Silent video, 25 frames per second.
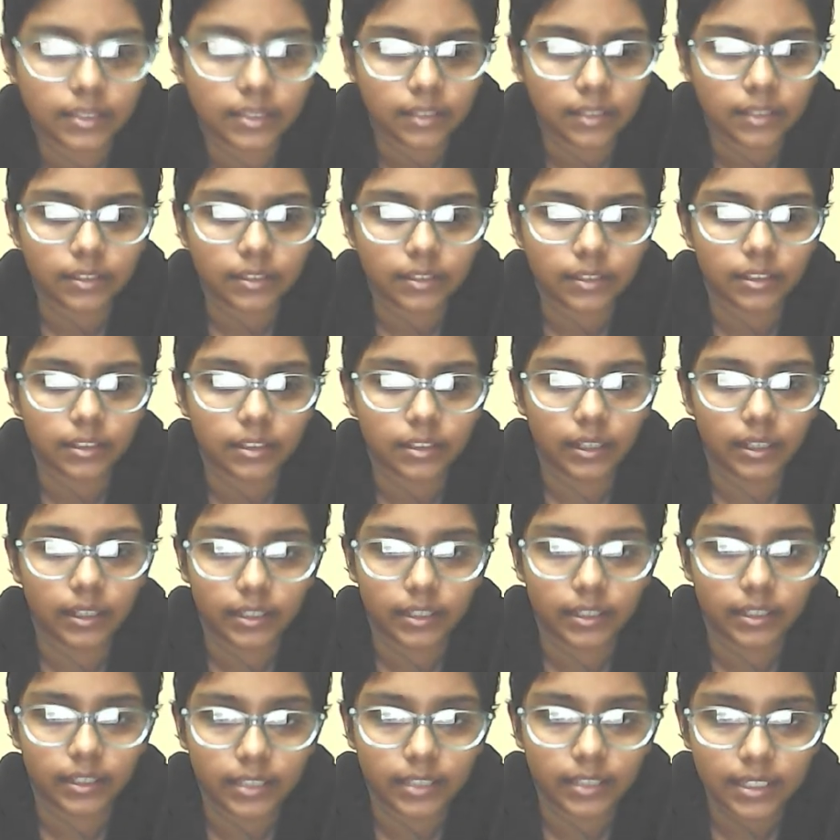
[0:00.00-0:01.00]

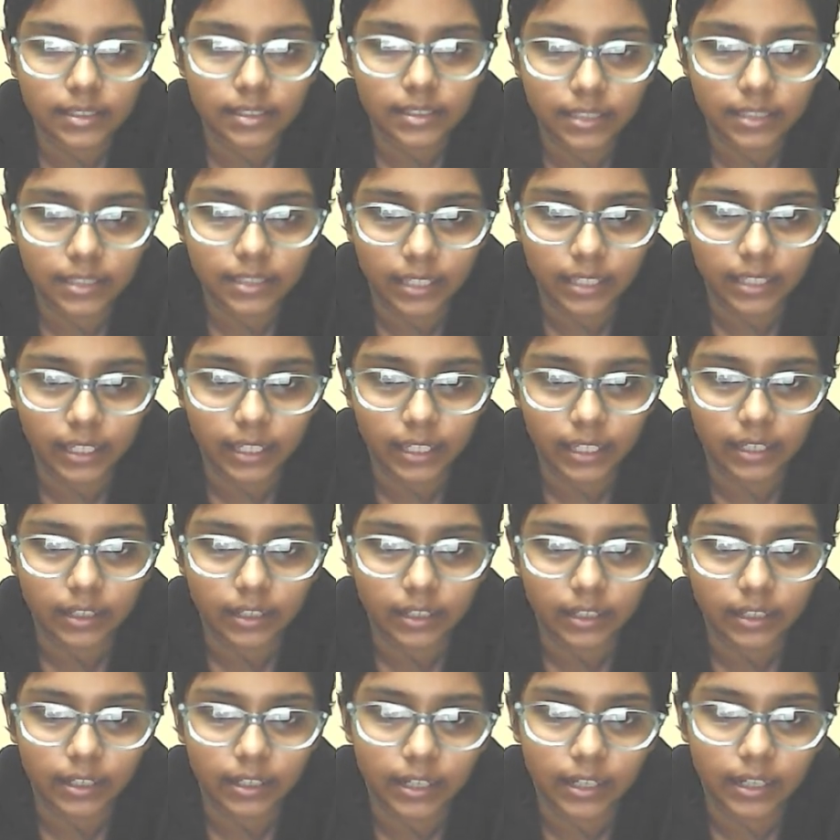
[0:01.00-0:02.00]
this king
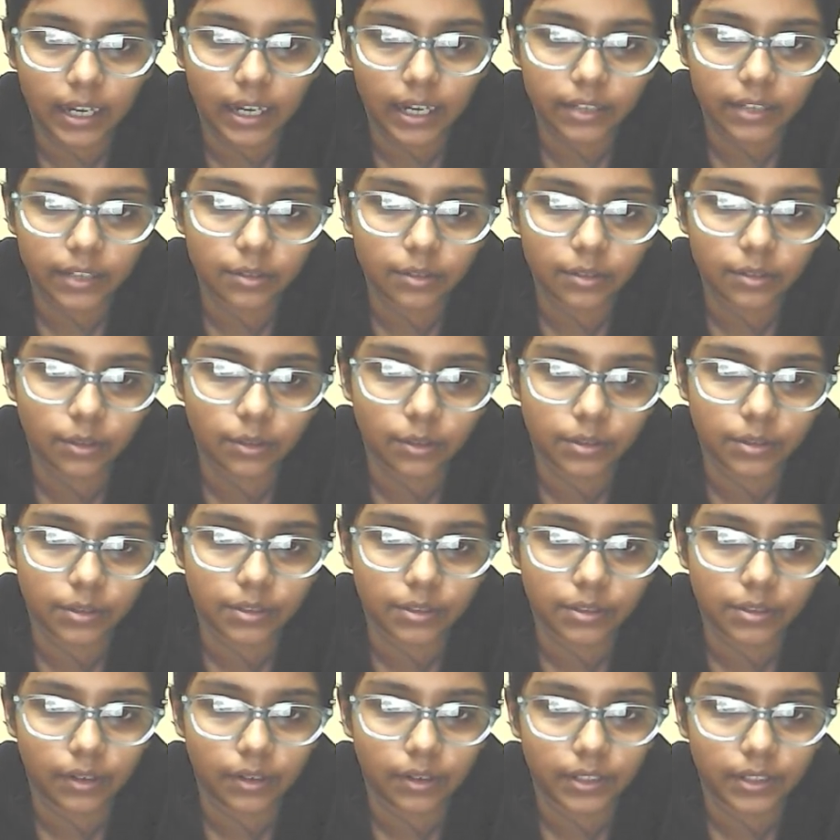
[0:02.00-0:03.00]
can't go
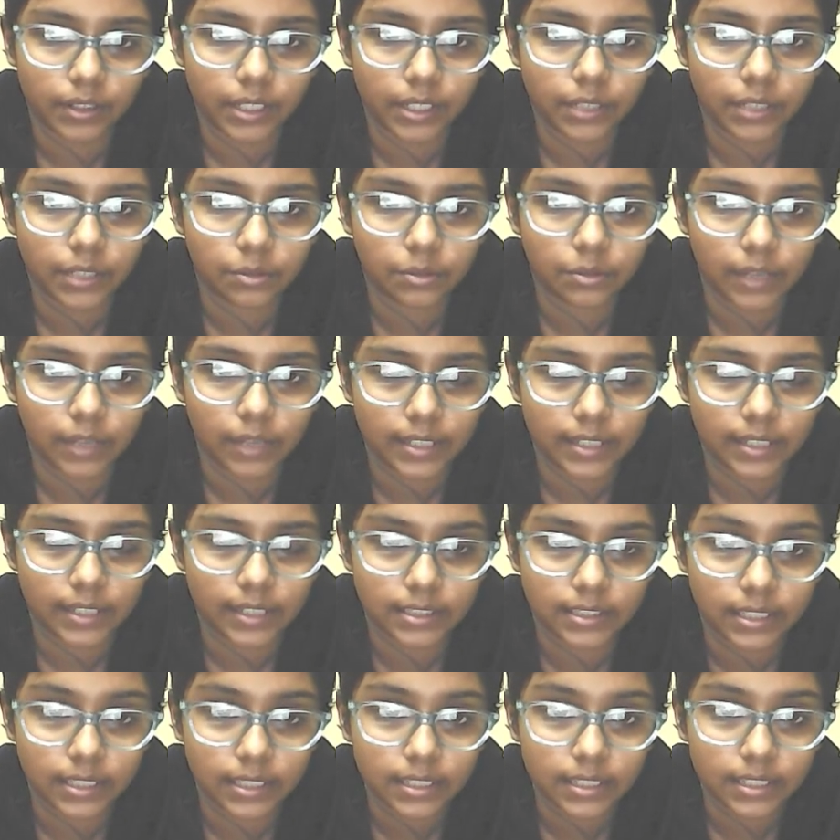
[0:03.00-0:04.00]
on d2 as
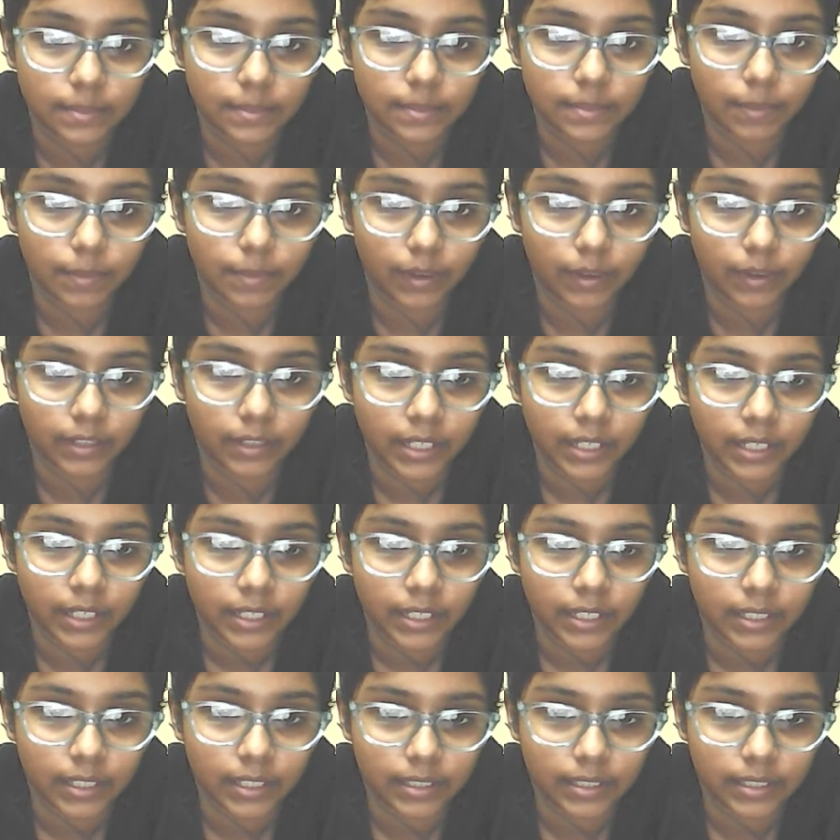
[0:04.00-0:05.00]
this pawn
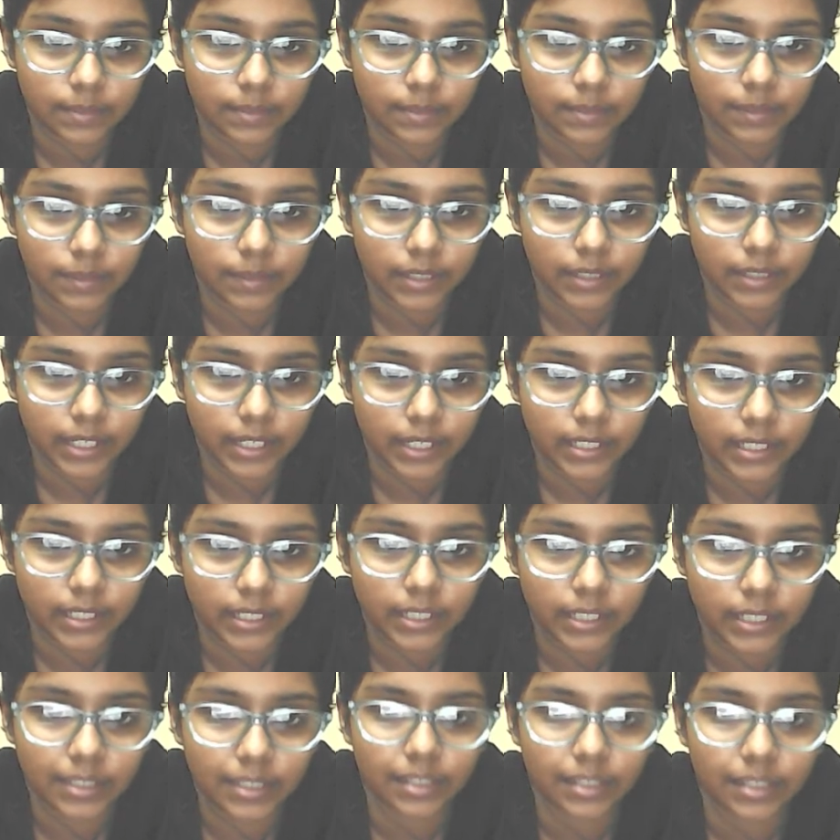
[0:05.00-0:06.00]
is protecting the
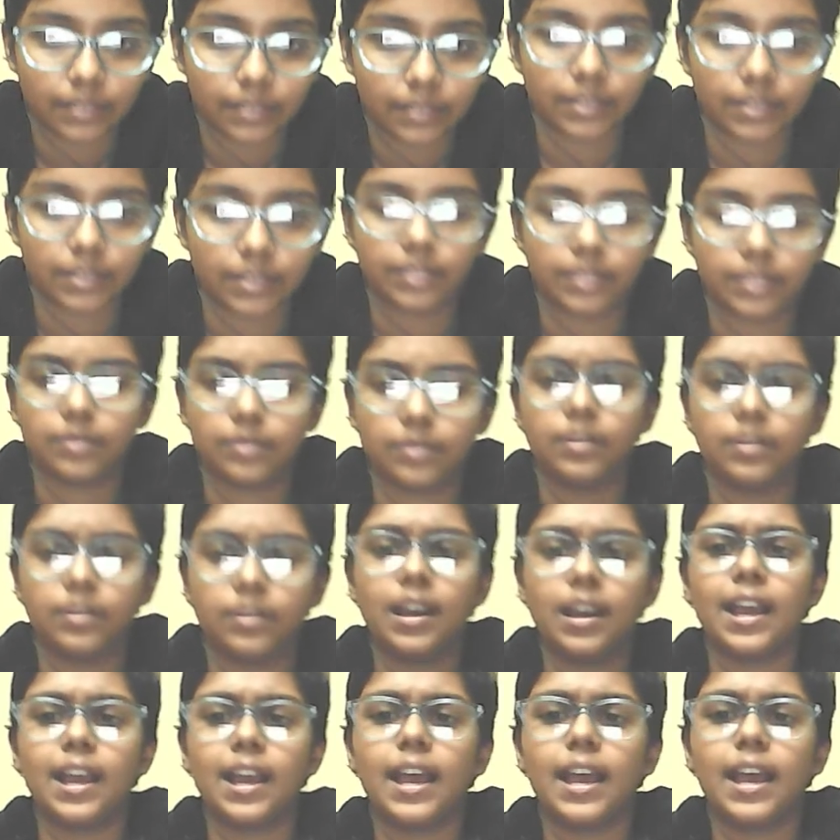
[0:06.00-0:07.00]
on d2.
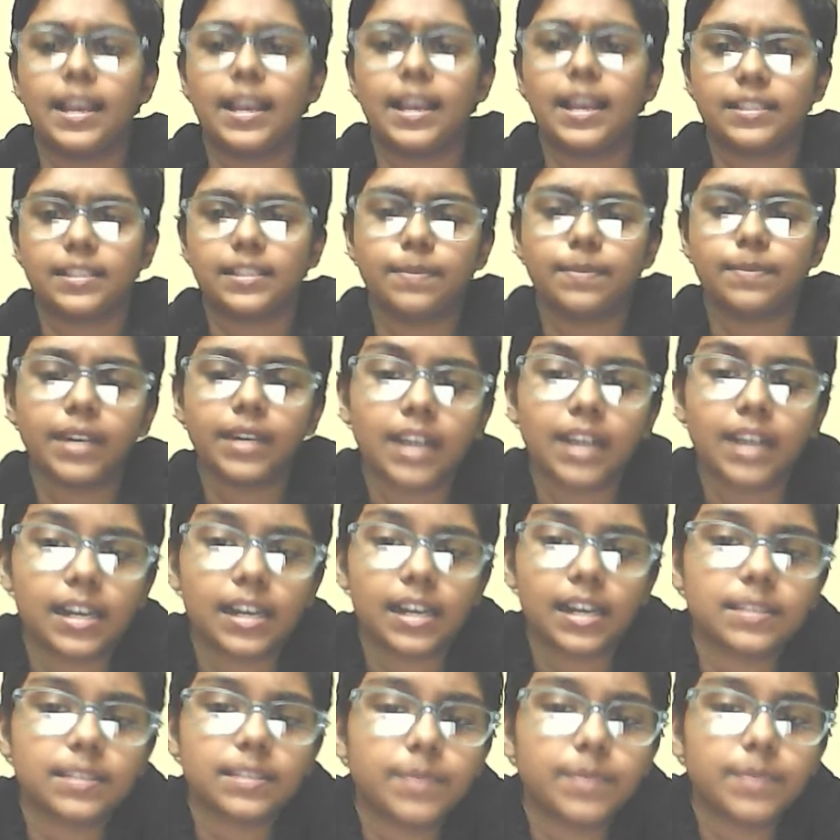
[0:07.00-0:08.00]
As per
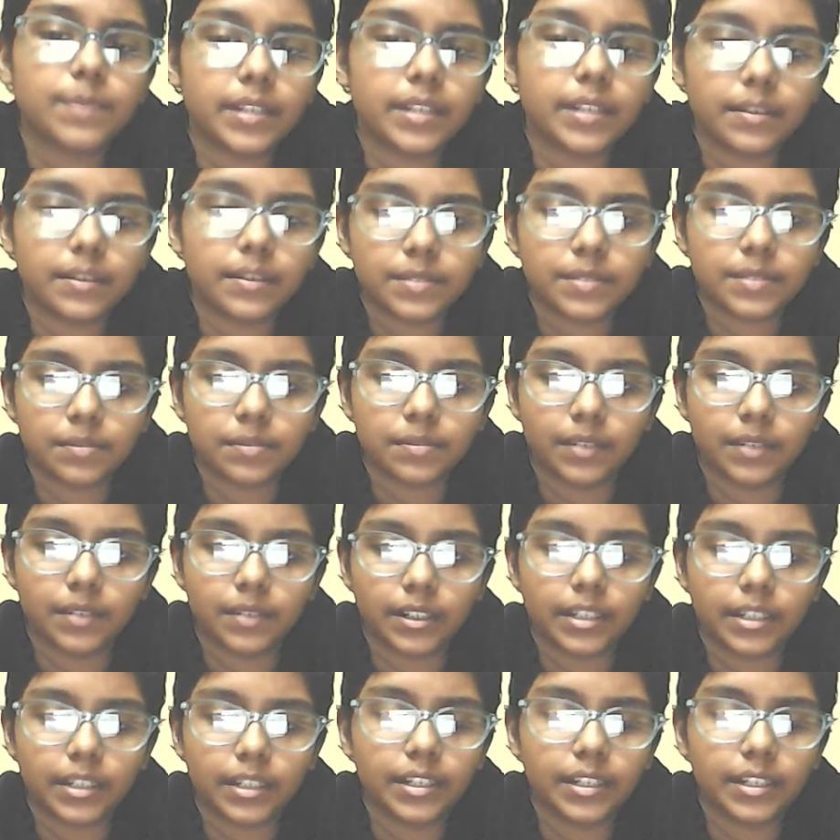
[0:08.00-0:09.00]
Kasparov's word,
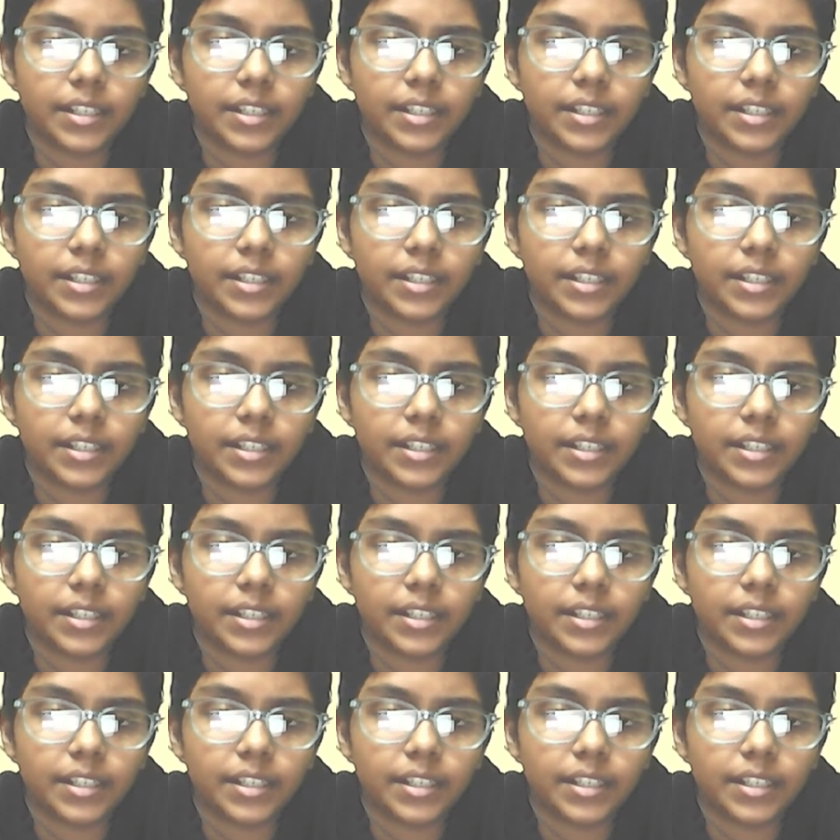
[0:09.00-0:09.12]
he